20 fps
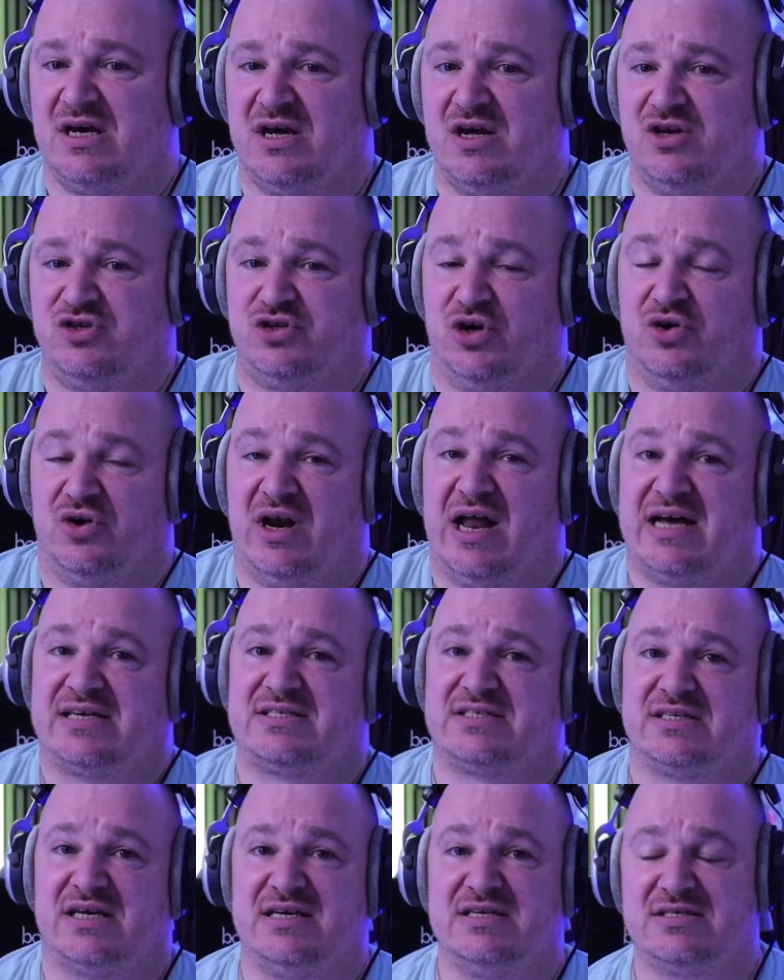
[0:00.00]
done
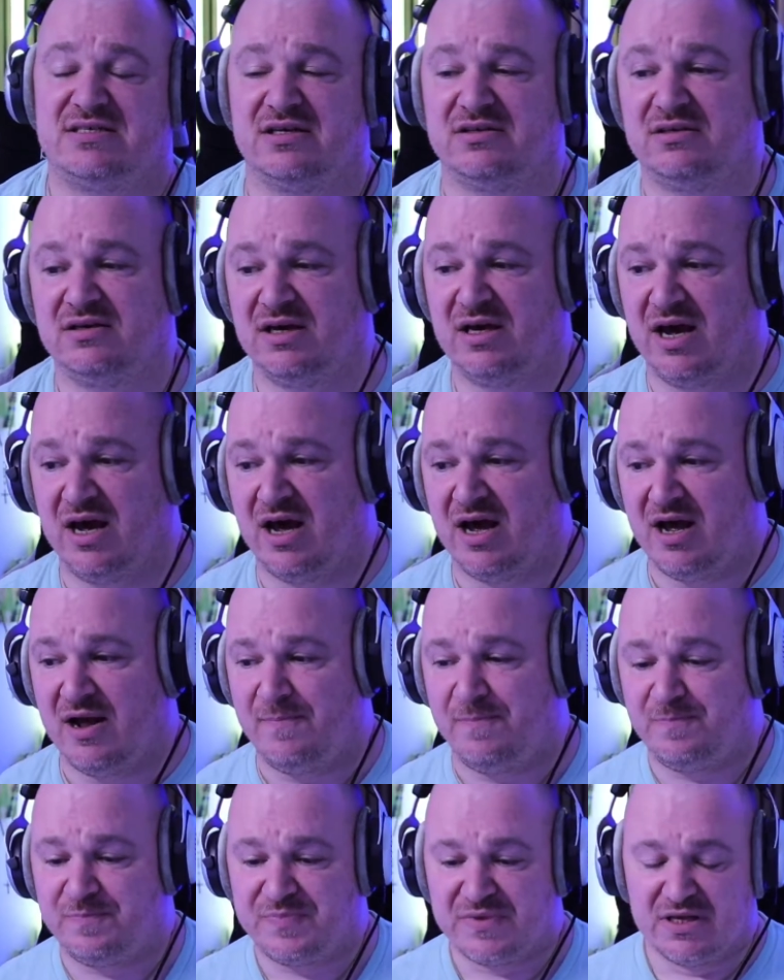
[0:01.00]
last season.
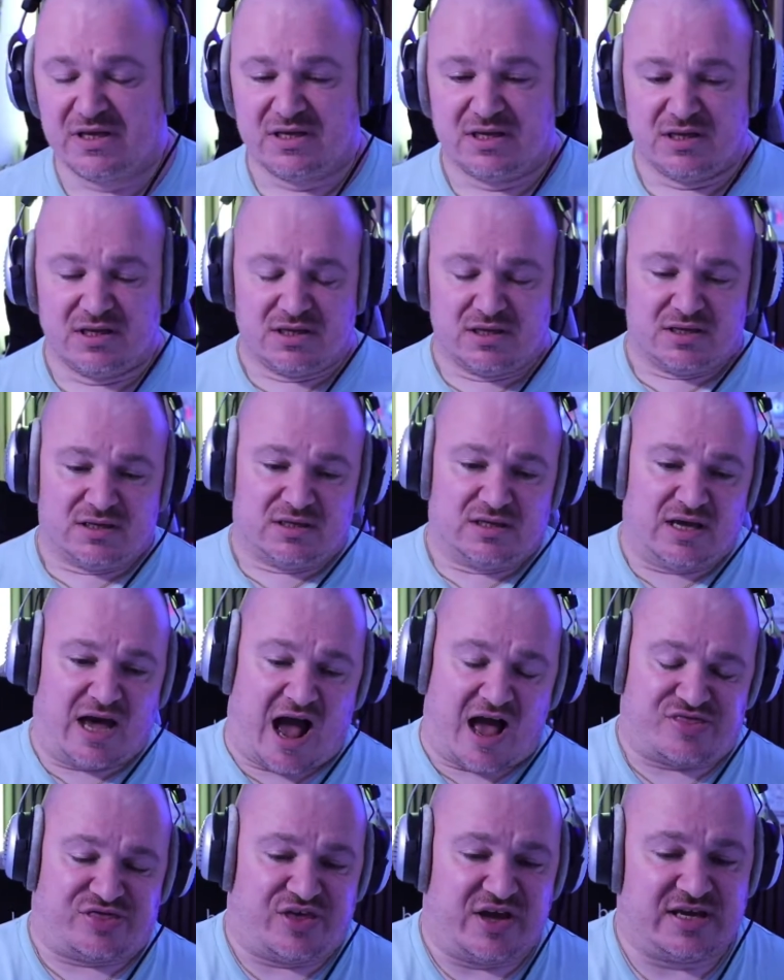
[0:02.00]

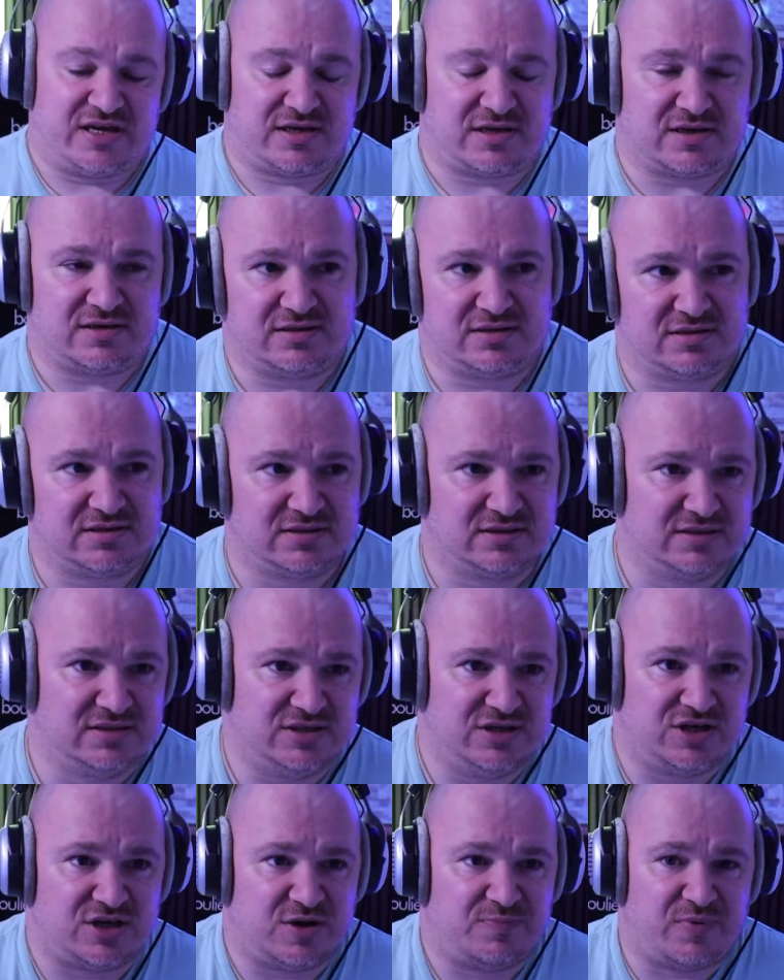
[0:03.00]
I think
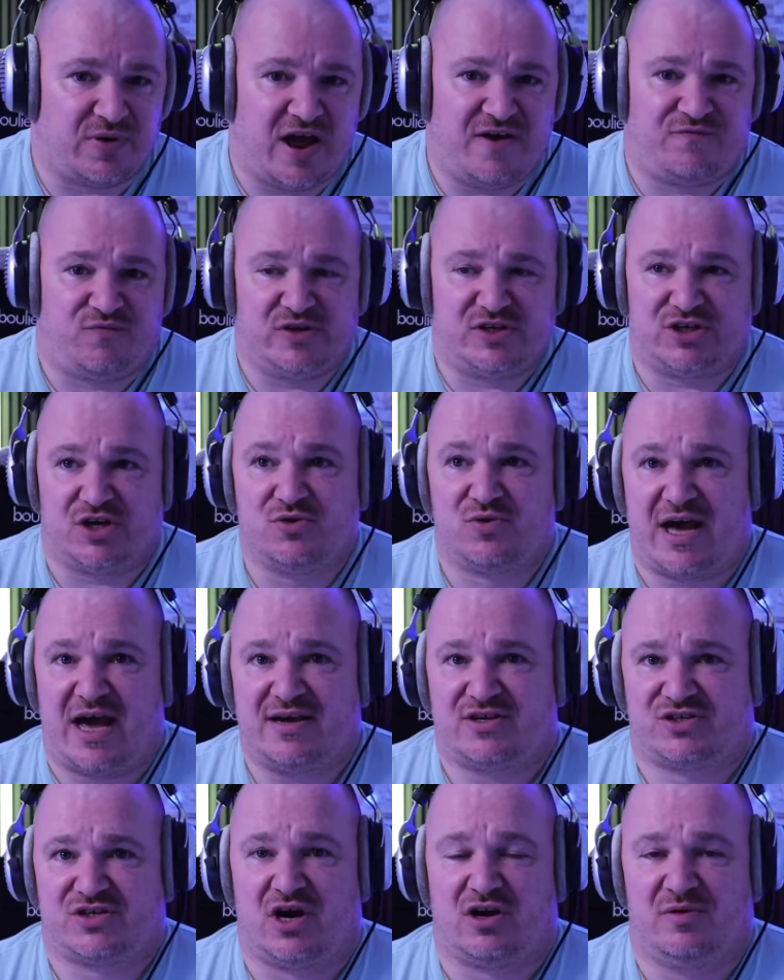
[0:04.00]
you could, if we do get
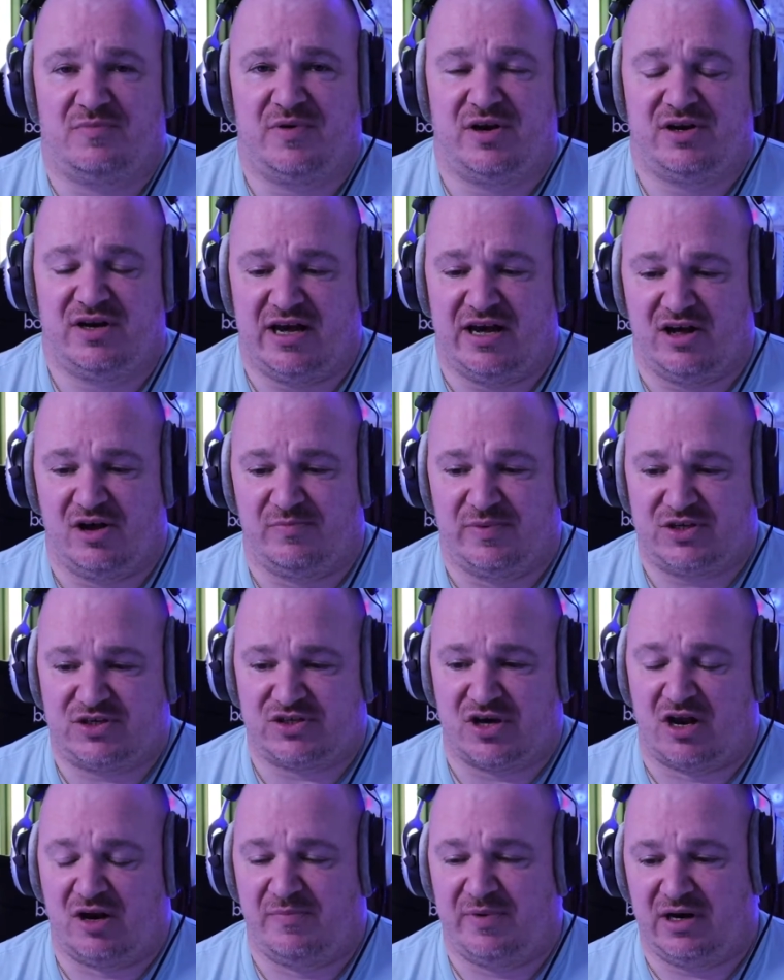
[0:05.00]
Solomon, it'll be
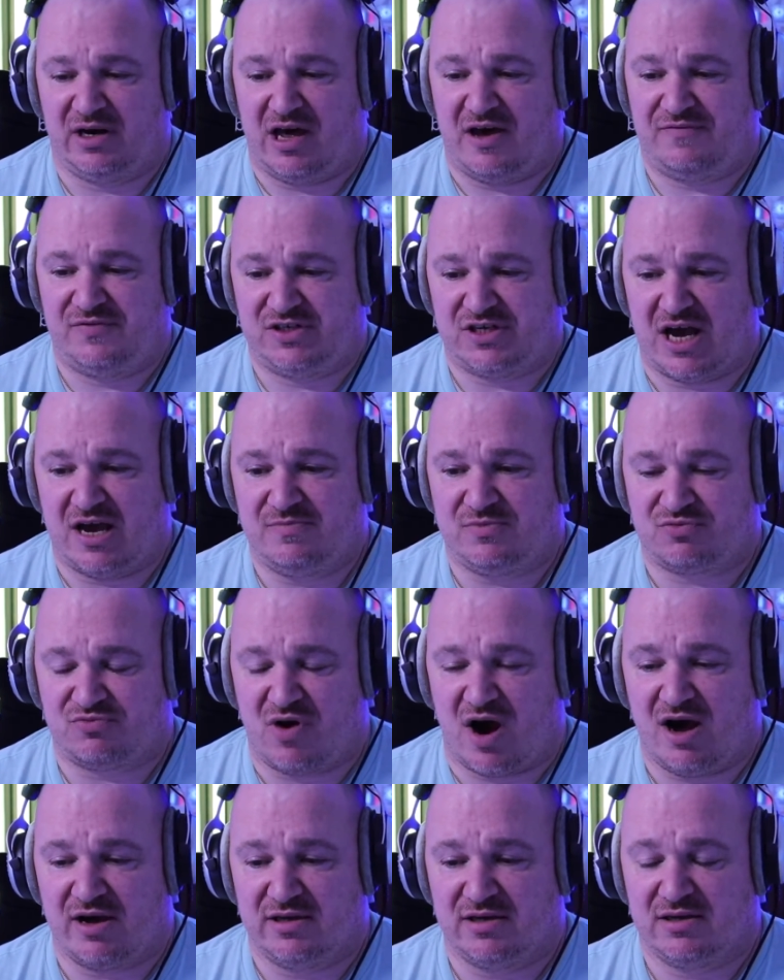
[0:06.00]
Solomon left, James
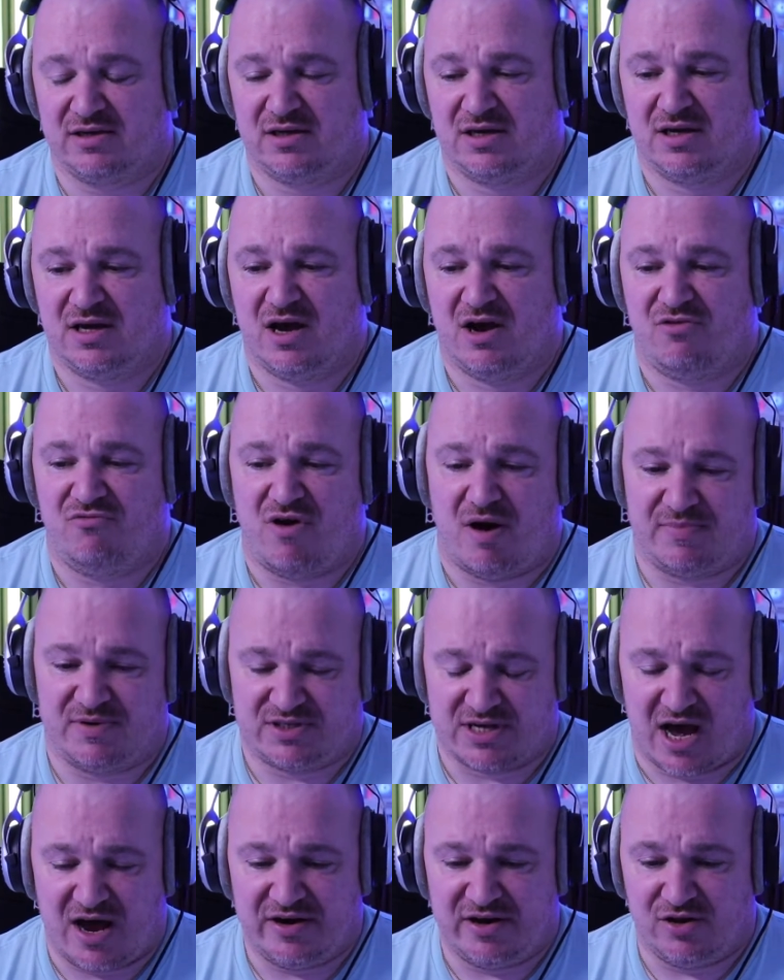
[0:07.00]
right.
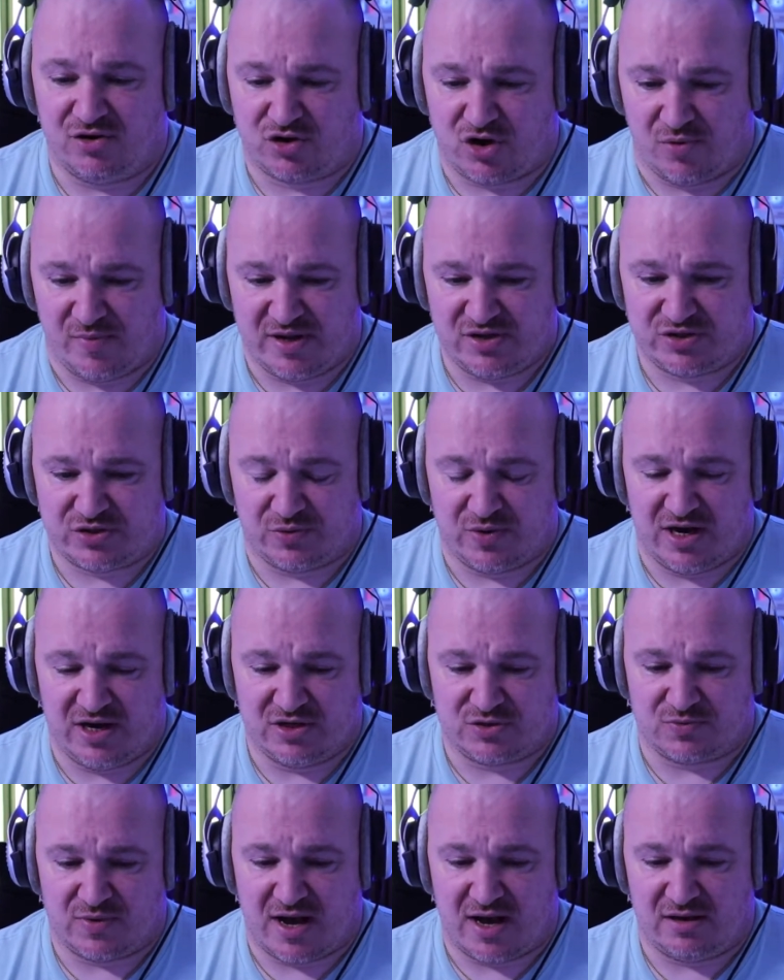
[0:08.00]
Ramazani will come into it
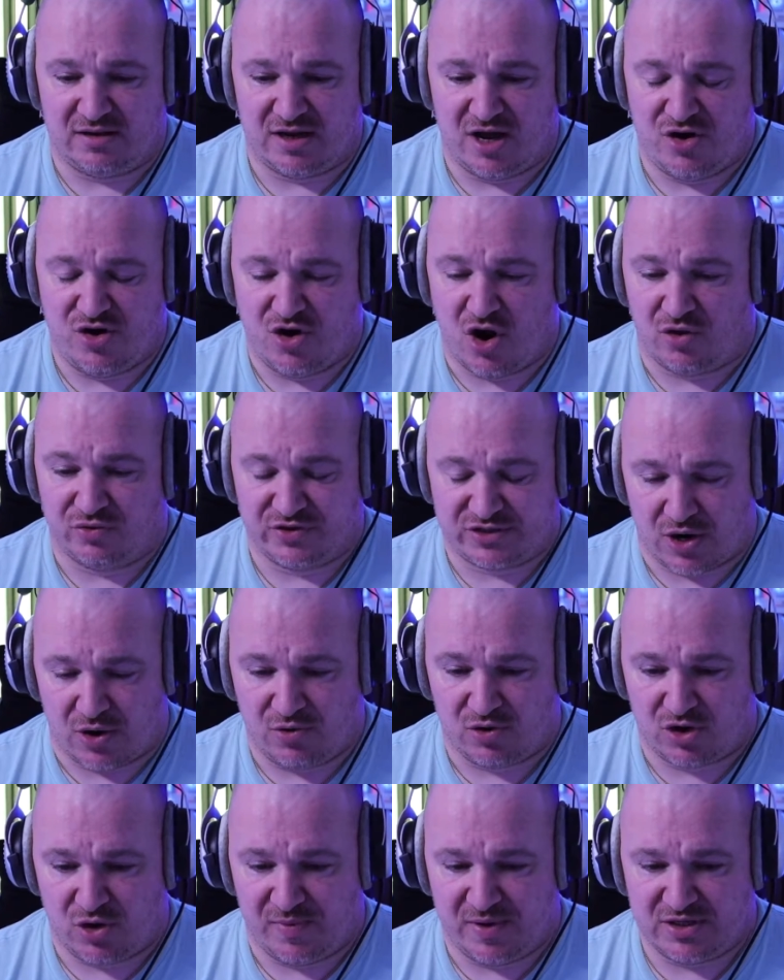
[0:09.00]
as well, and Nonto
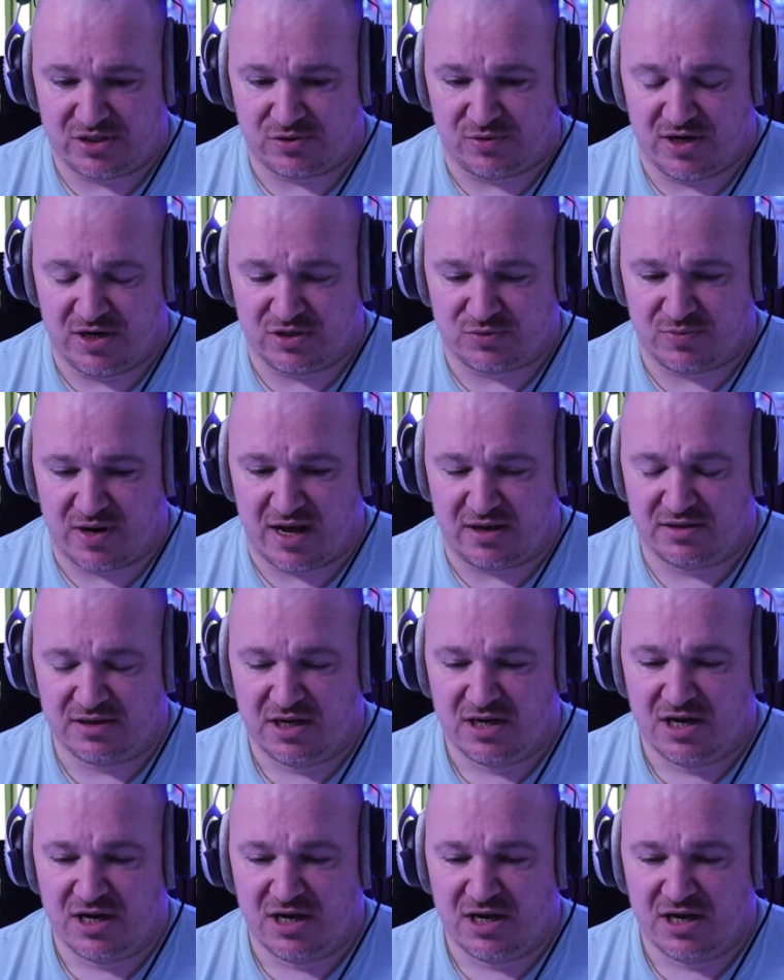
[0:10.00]
will come into it as well.